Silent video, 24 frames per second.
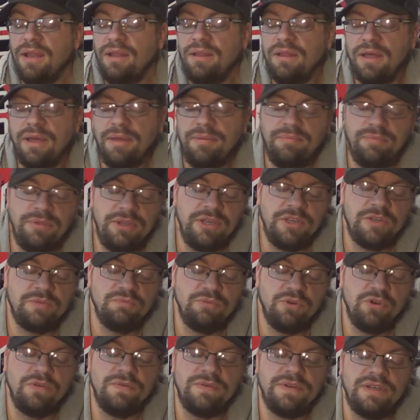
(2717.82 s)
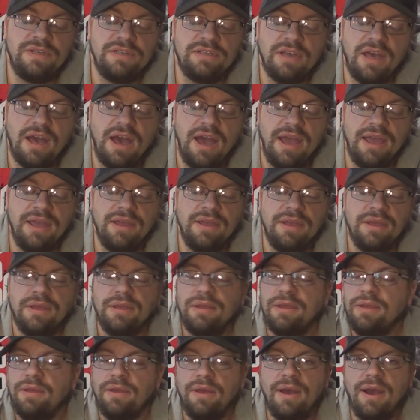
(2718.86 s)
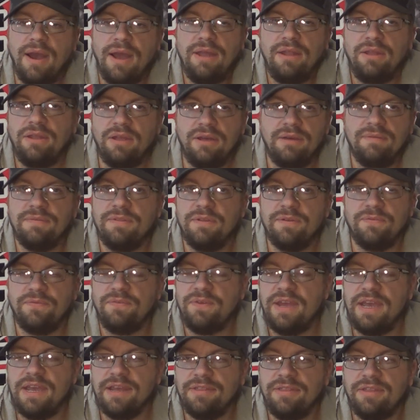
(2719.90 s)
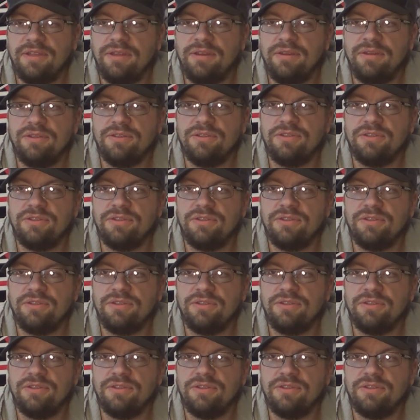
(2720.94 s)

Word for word: I, in these movies, I I love the fact that